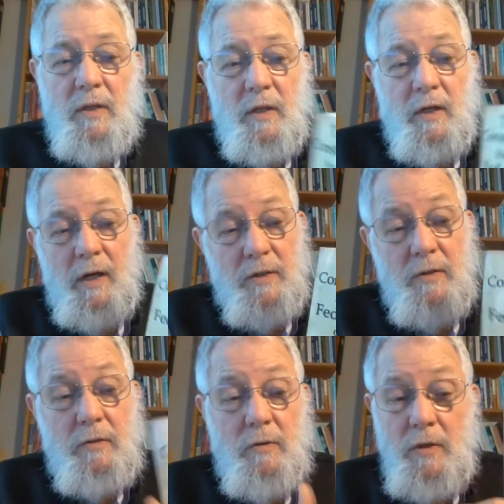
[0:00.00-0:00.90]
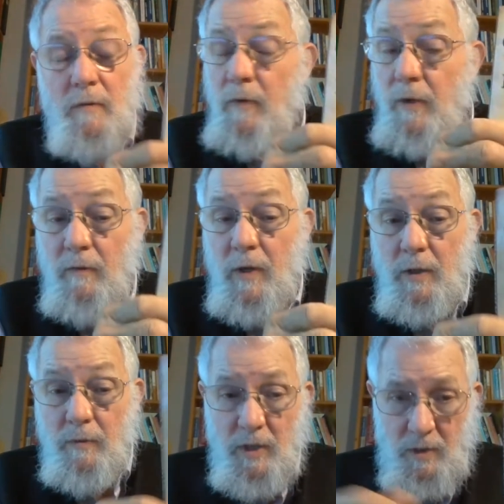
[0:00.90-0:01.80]
The Constitution for the
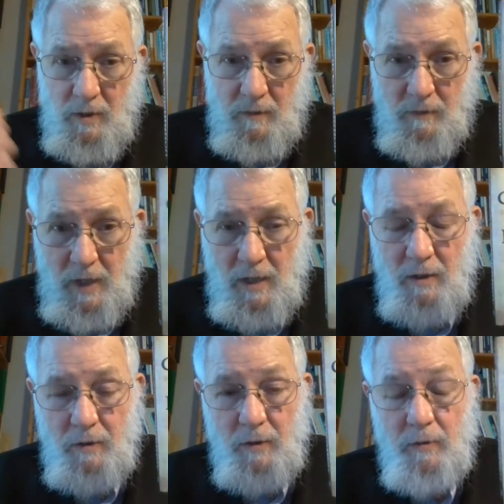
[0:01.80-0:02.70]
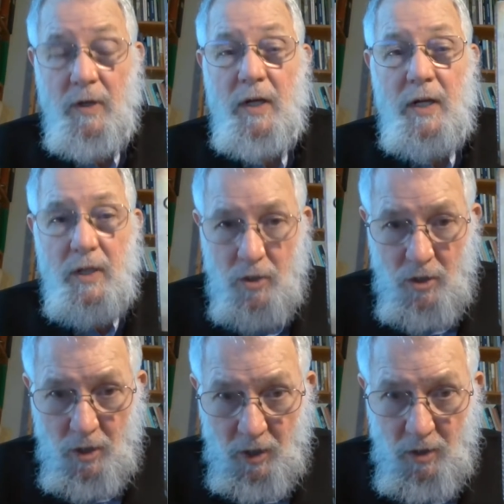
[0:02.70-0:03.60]
Federation of the Earth
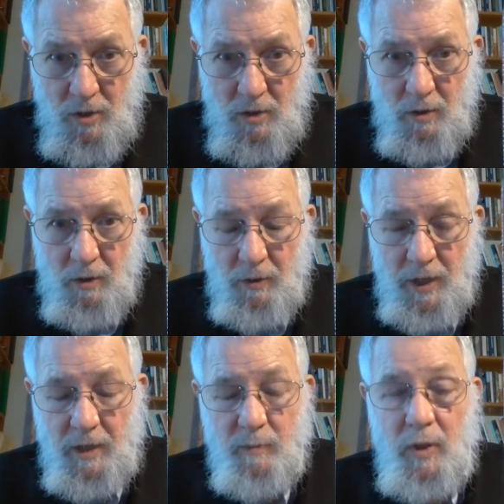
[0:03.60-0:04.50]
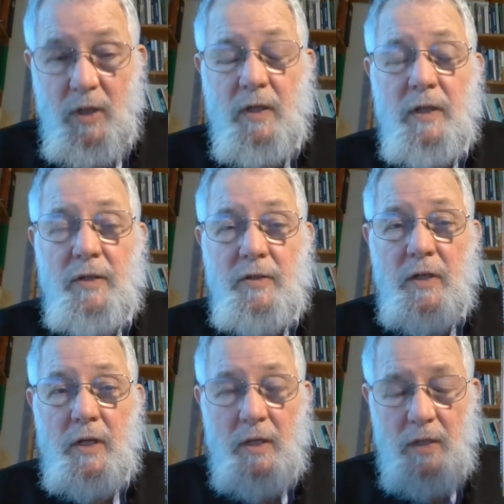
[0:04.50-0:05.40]
changes all that because
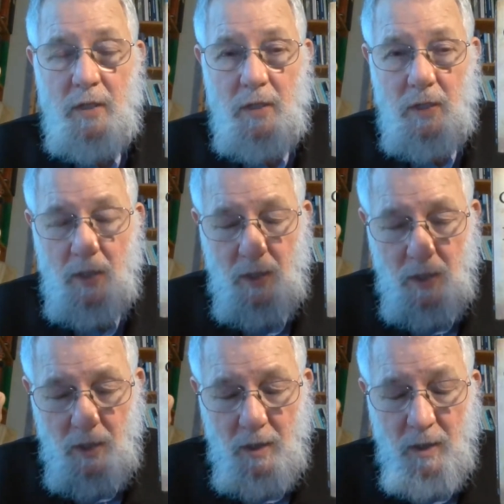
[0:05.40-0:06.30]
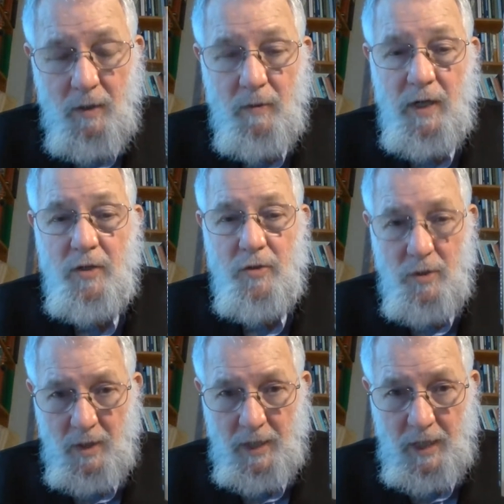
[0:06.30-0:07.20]
it integrates
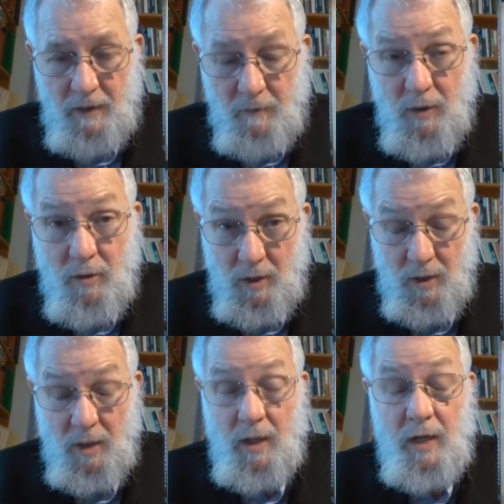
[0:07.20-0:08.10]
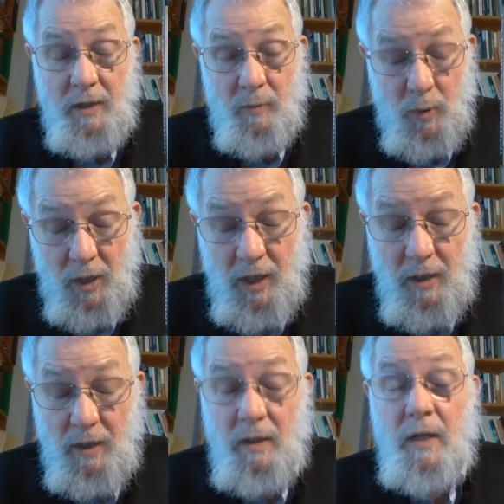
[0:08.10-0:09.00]
everything on the planet